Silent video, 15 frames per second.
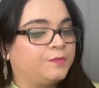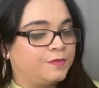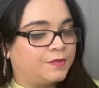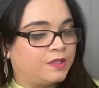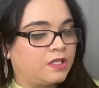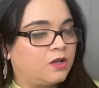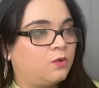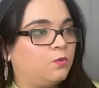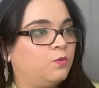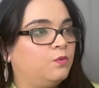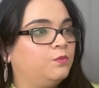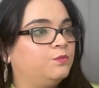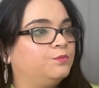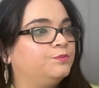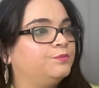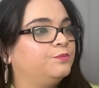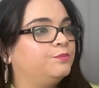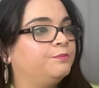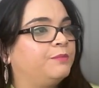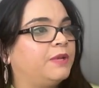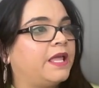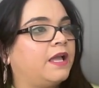Now
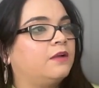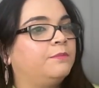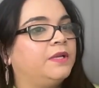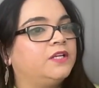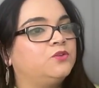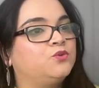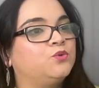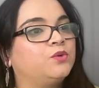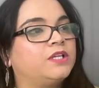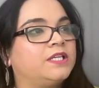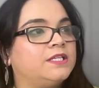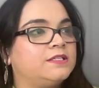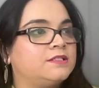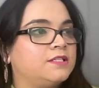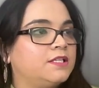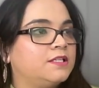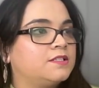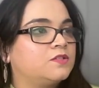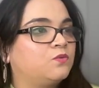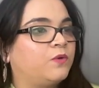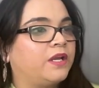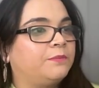black played rook
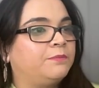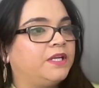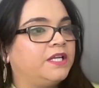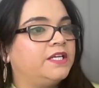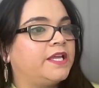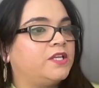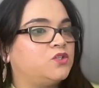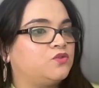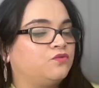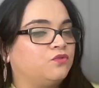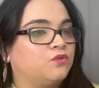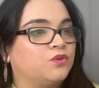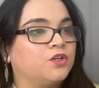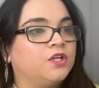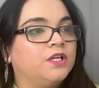e6, white played h4.